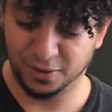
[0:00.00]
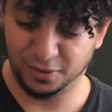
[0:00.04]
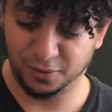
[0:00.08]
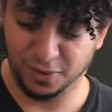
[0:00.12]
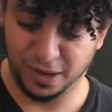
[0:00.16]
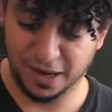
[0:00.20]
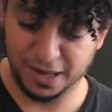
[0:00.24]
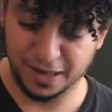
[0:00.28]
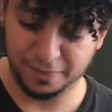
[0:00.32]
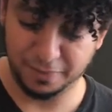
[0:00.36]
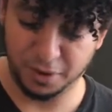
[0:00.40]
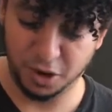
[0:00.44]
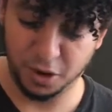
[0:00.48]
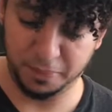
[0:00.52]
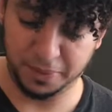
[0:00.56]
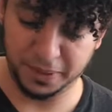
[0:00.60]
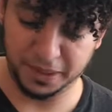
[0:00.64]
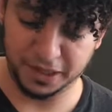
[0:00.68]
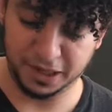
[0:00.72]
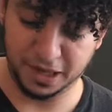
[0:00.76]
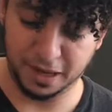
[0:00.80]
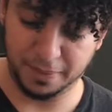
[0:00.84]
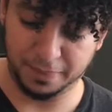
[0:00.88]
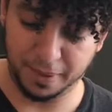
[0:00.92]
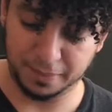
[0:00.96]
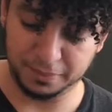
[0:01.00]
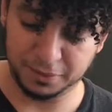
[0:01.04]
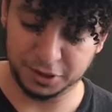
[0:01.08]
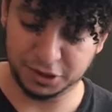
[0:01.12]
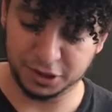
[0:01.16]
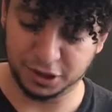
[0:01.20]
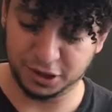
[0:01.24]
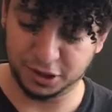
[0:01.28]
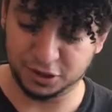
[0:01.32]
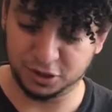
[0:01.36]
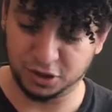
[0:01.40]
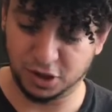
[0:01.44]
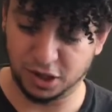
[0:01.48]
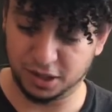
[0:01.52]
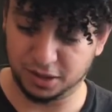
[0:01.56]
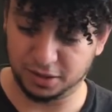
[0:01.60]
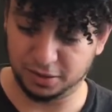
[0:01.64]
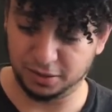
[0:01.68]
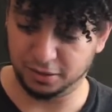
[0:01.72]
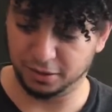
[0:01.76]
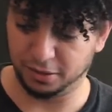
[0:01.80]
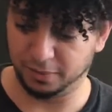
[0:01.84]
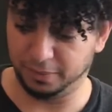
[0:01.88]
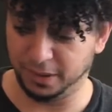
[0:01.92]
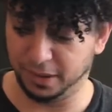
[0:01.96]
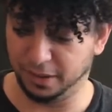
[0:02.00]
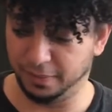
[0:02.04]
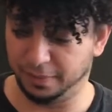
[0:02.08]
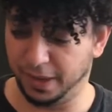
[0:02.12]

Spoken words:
while I'm opening up, I'm just going to talk a little bit